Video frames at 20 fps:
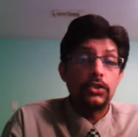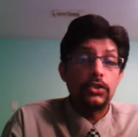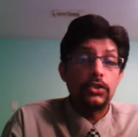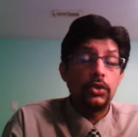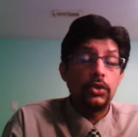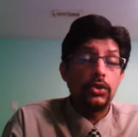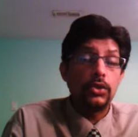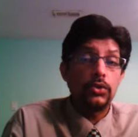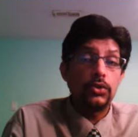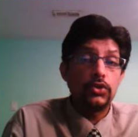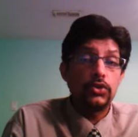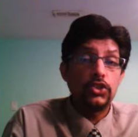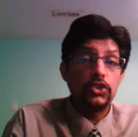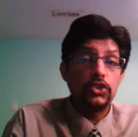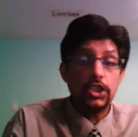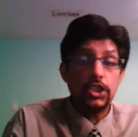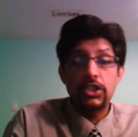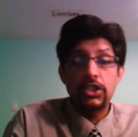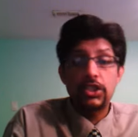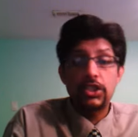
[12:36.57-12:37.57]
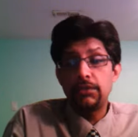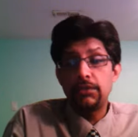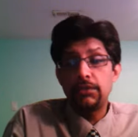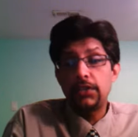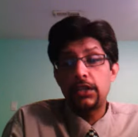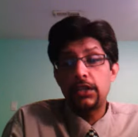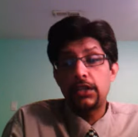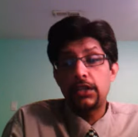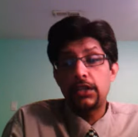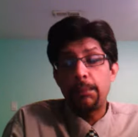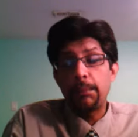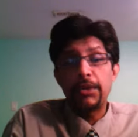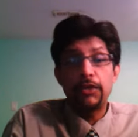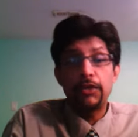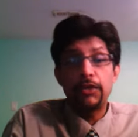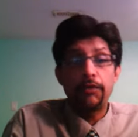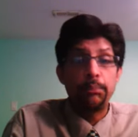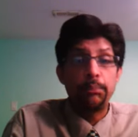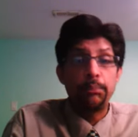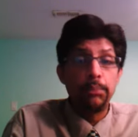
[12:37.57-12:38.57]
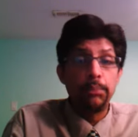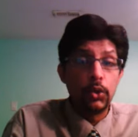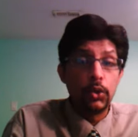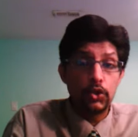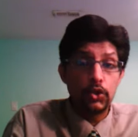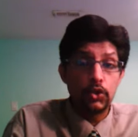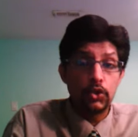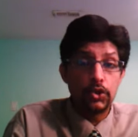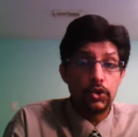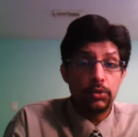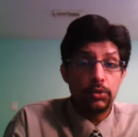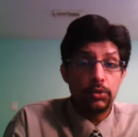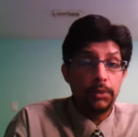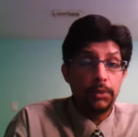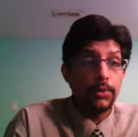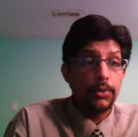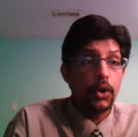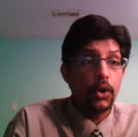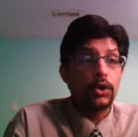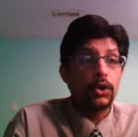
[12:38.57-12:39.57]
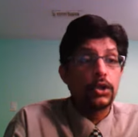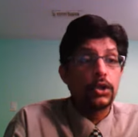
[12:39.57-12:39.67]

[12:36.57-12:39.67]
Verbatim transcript: to just give that a bit of a boost to Stuart Broad